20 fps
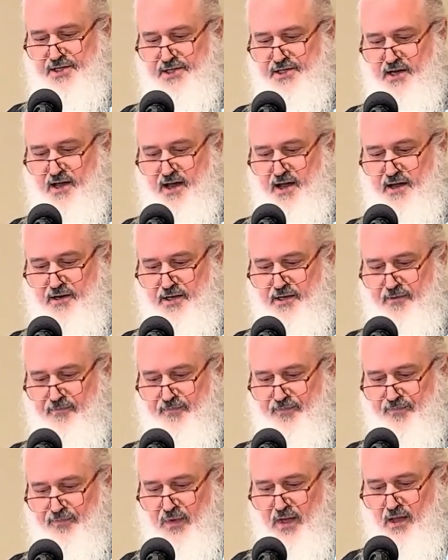society.
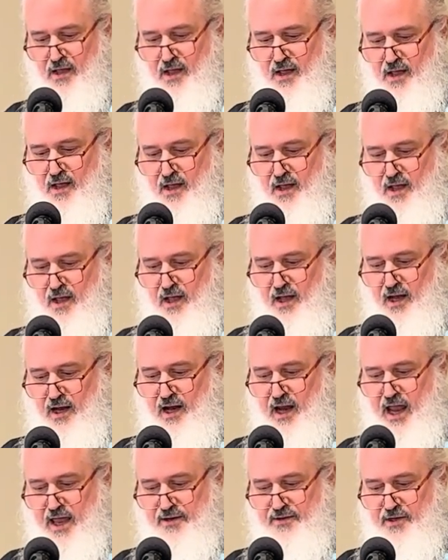
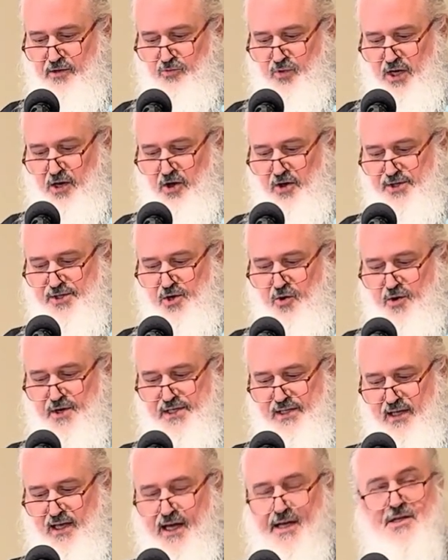And it also
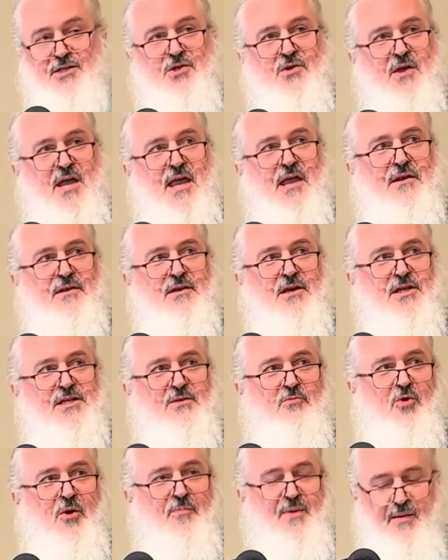has led to
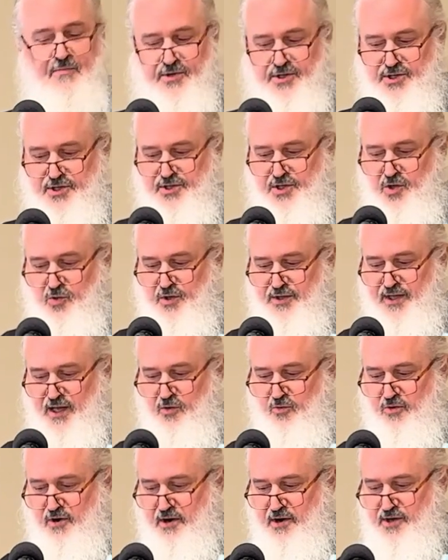hedonism, where people just do what they
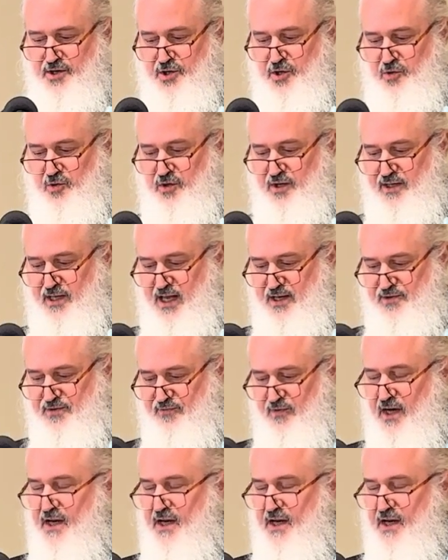want to do and they,